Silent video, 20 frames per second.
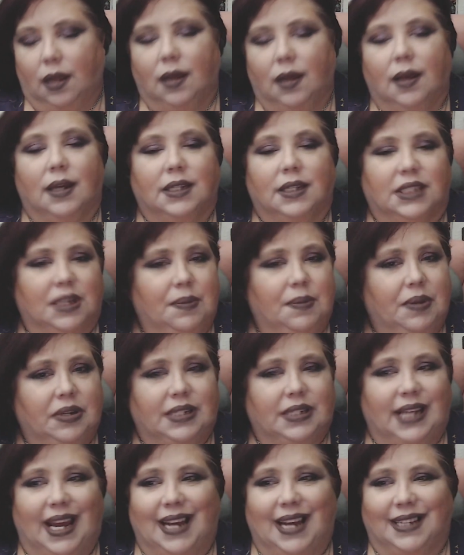Some of
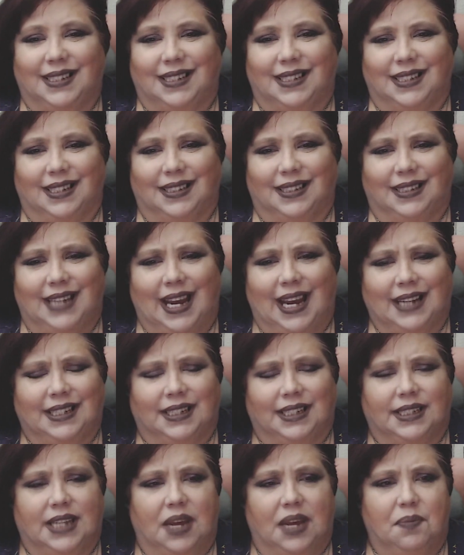their
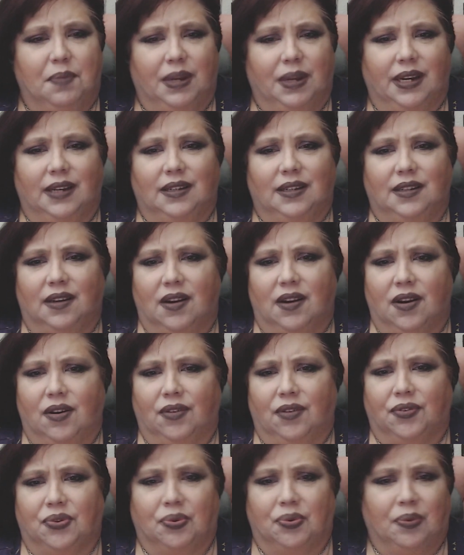tactics have been, you
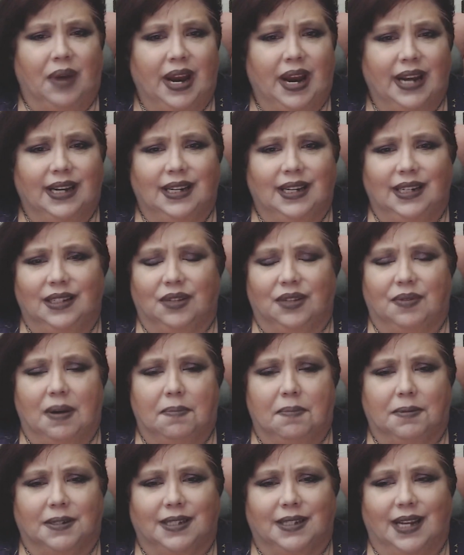know, threatening the
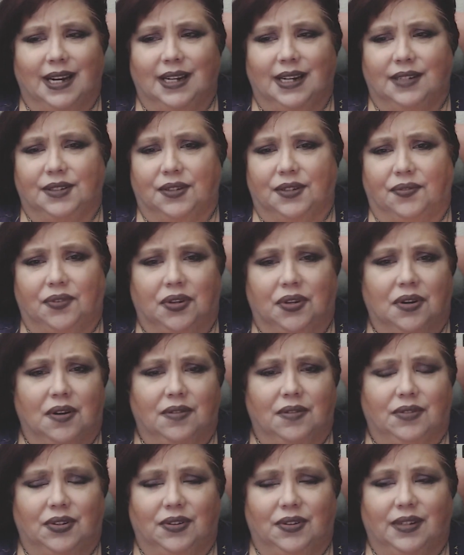representatives, if you
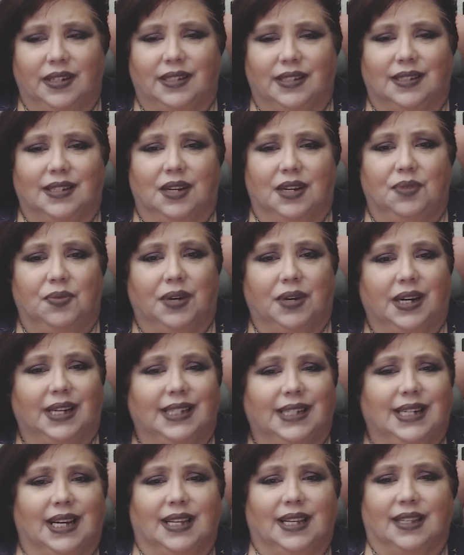don't do this, then we're going
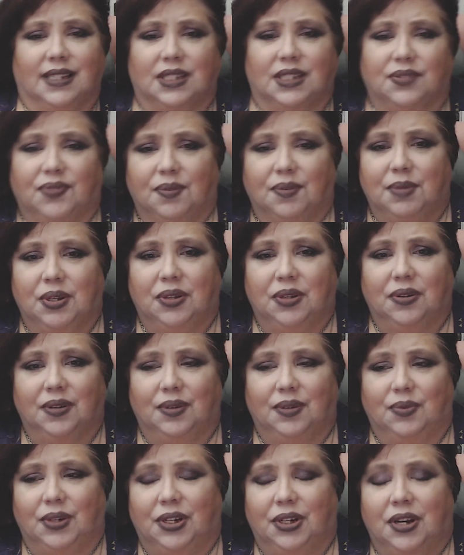to take this from you,
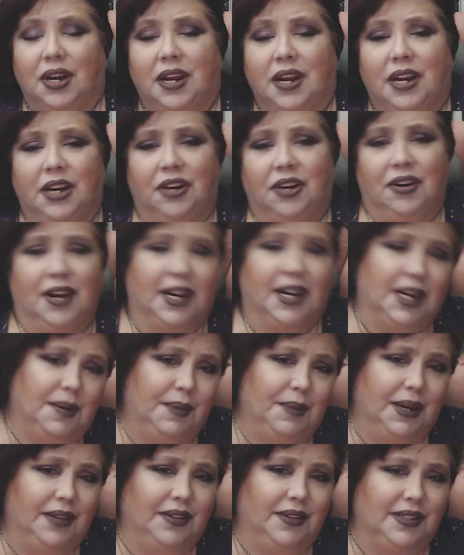and you're not going to
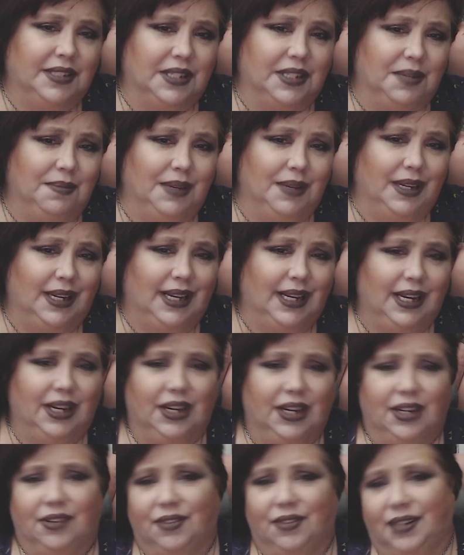be on this
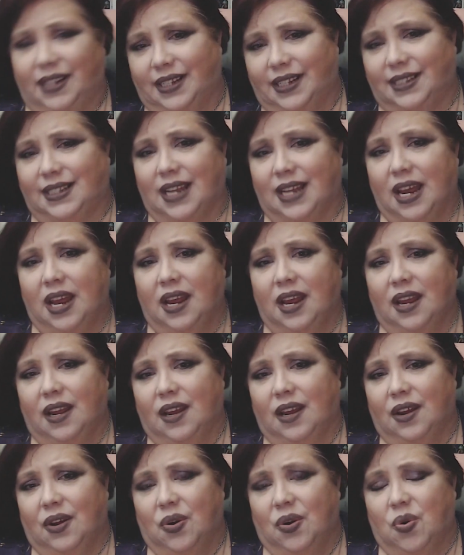committee or this.
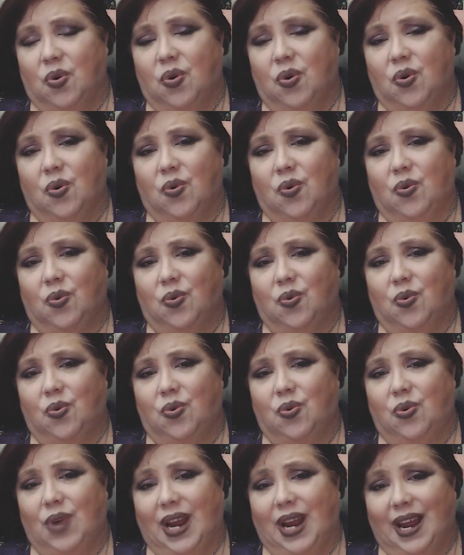
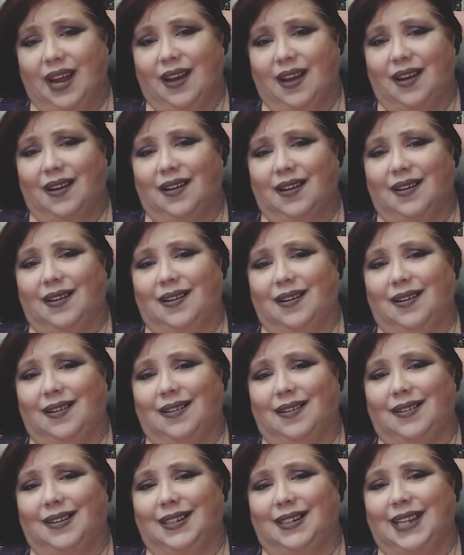
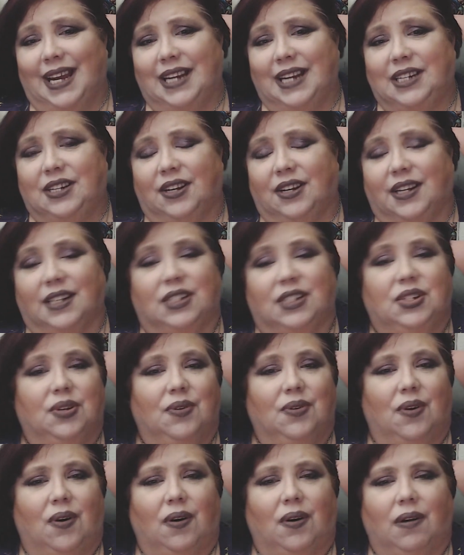Well, they took it
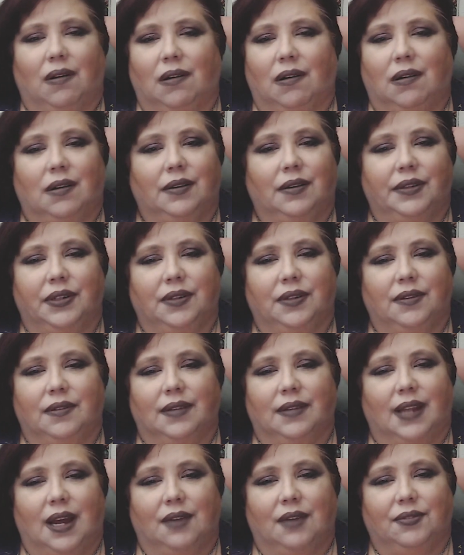to a whole new
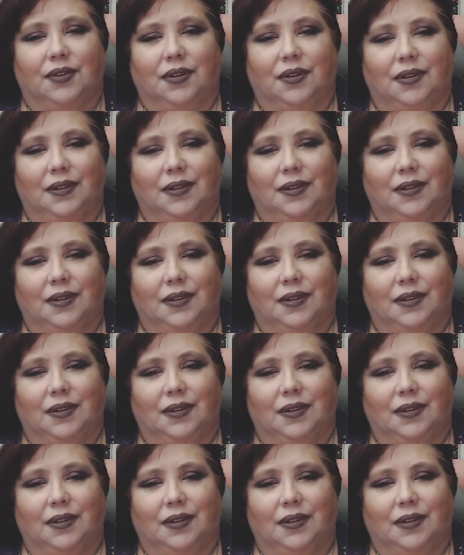level.